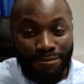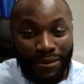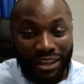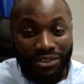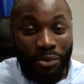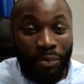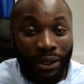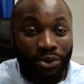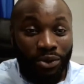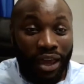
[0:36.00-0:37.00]
is
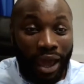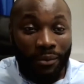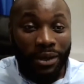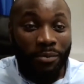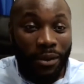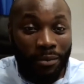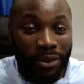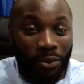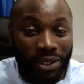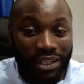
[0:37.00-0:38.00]
dependent on how many people
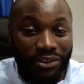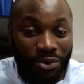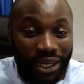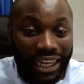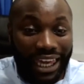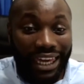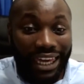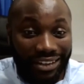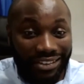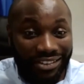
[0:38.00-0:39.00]
are willing to
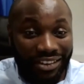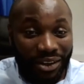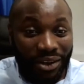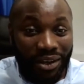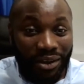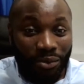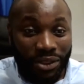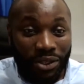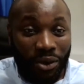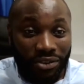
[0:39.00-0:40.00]
engage with
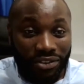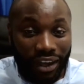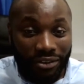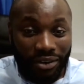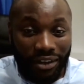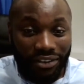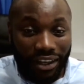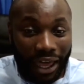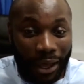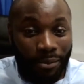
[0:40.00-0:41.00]
the contact tracing
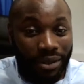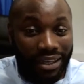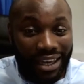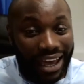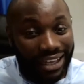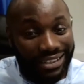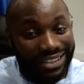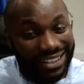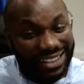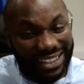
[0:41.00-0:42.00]
app. And
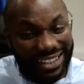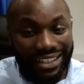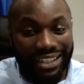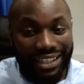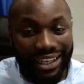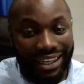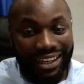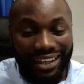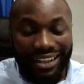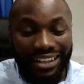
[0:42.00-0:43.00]
statistically,
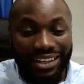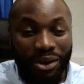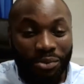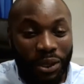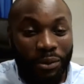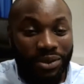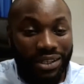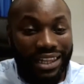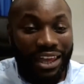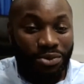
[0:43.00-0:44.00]
young people are
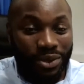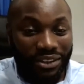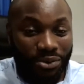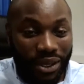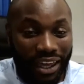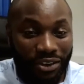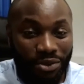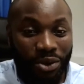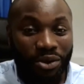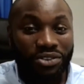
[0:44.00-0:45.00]
less willing to engage
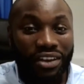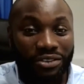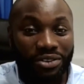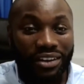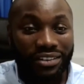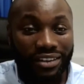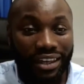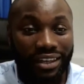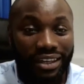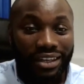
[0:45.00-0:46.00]
with contact
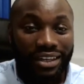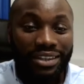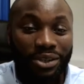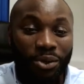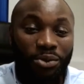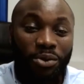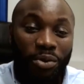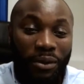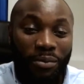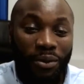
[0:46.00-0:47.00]
tracing than older
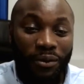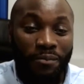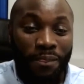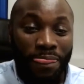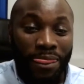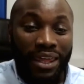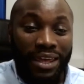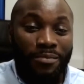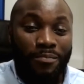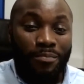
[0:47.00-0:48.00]
people.
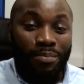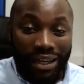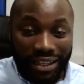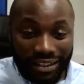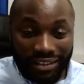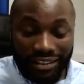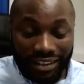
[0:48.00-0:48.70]
But